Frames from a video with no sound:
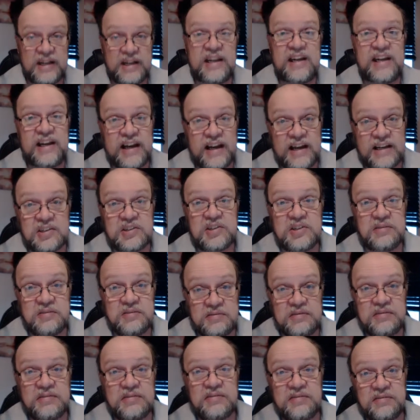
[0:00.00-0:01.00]
he got
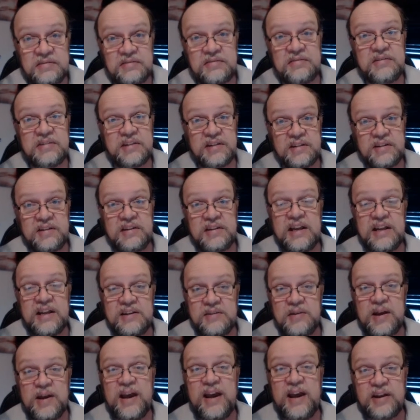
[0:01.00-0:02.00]

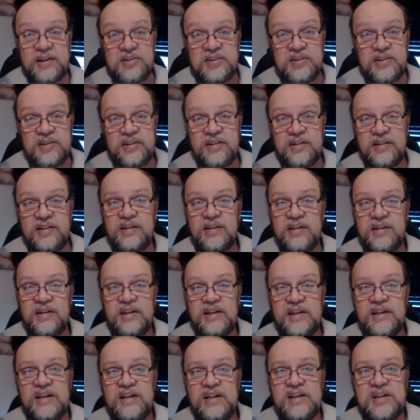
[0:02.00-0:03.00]
into action.
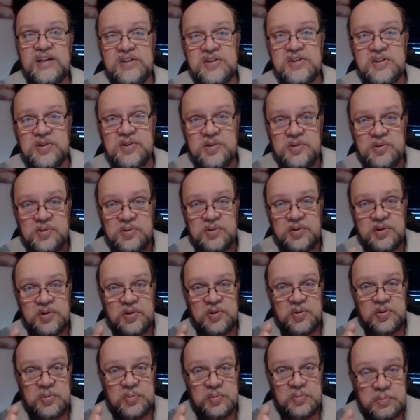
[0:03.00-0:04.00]
So
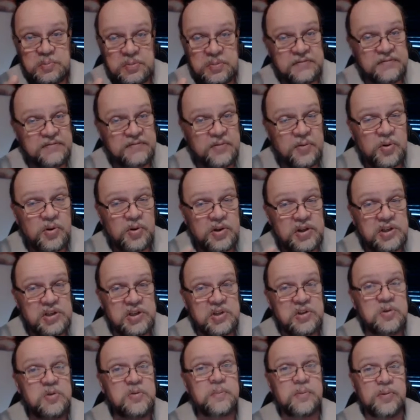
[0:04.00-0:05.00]
before
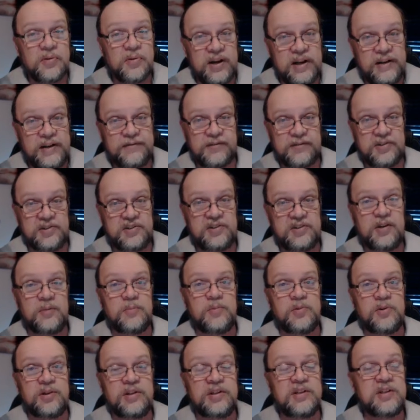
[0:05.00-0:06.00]
you pray for
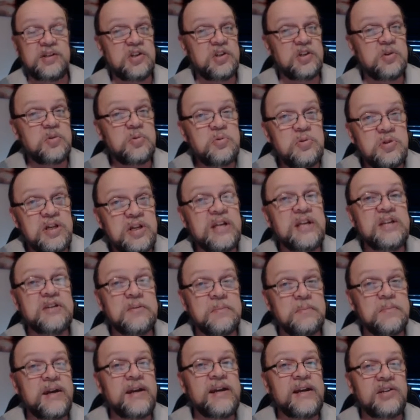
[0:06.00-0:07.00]
someone, you need
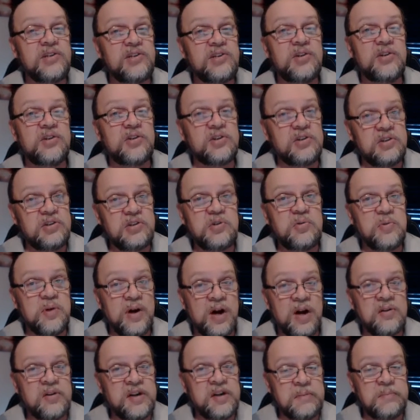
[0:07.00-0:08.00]
to make sure you
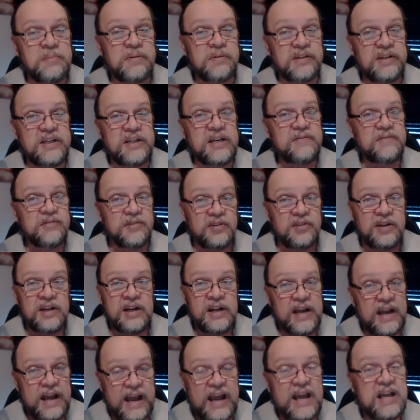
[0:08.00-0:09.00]
are a believer
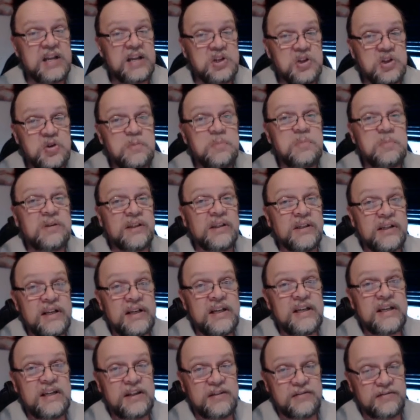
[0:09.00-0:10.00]
and you
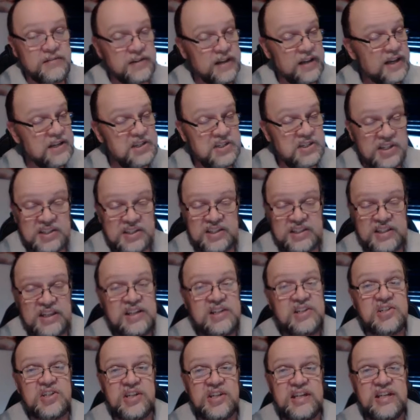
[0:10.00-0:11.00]
believe not just
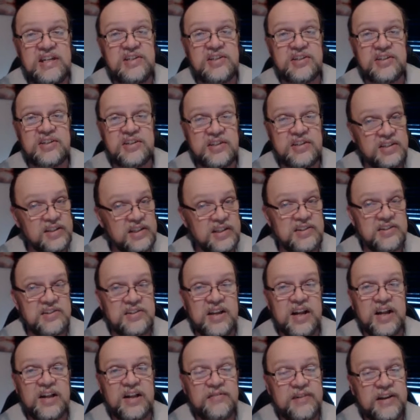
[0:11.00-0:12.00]
in Jesus and the
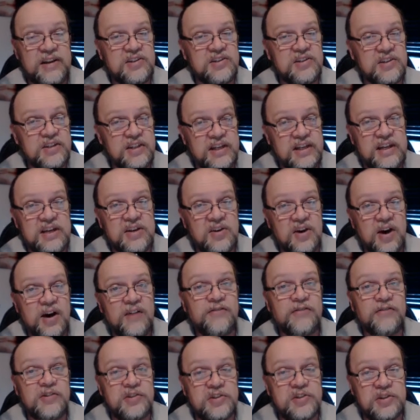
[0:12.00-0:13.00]
salvation that he
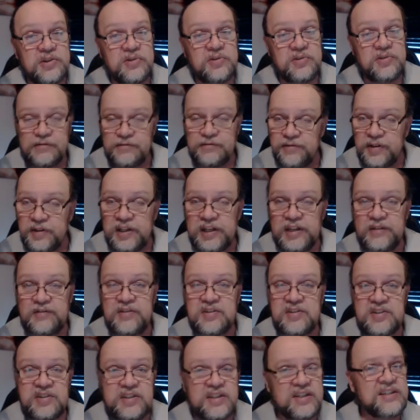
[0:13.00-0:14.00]
offers you and the
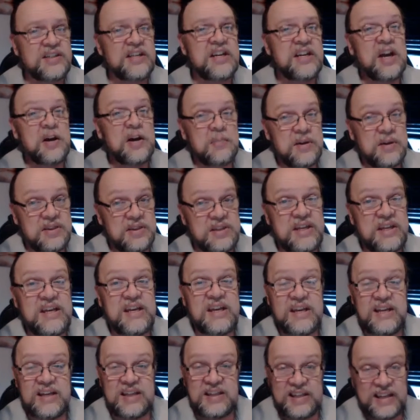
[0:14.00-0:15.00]
forgiveness of sins, but
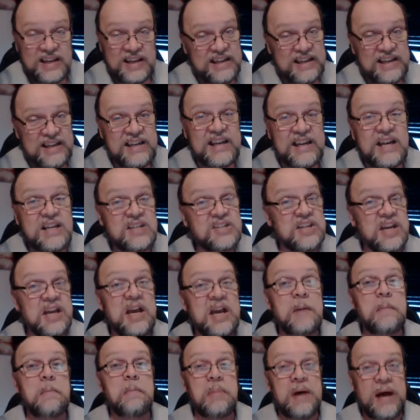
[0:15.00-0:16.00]
that he has
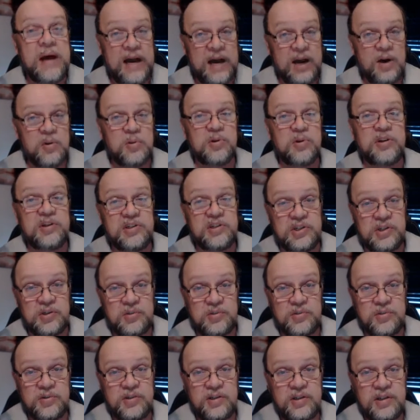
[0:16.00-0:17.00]
empowered
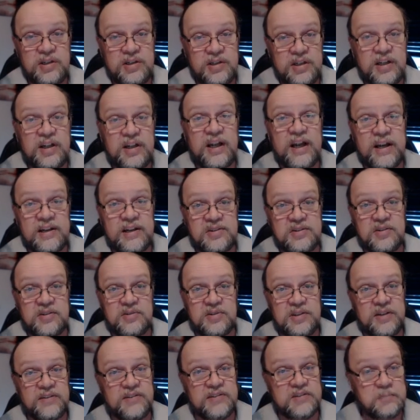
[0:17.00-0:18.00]
you to cast
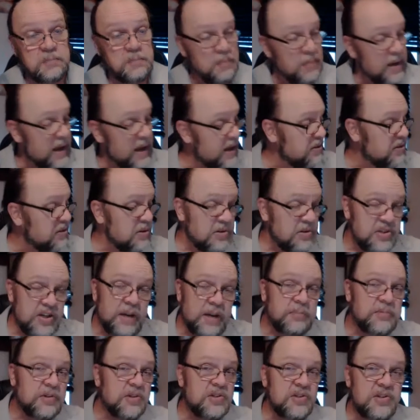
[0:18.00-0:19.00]
out devils. Matthew
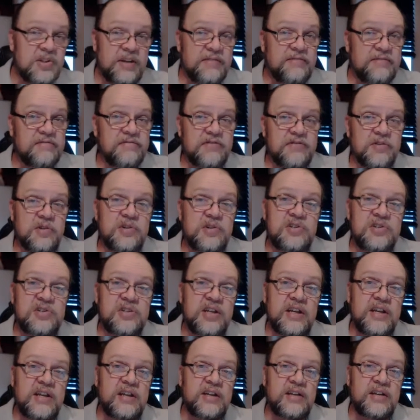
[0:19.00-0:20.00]
chapter 7, verse
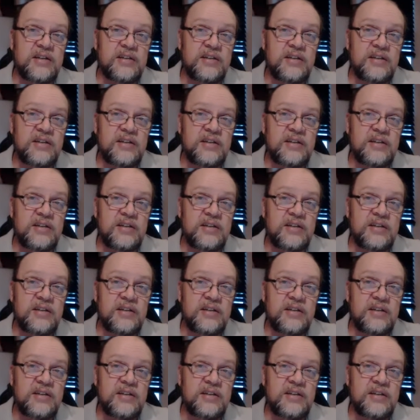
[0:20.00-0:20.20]
10.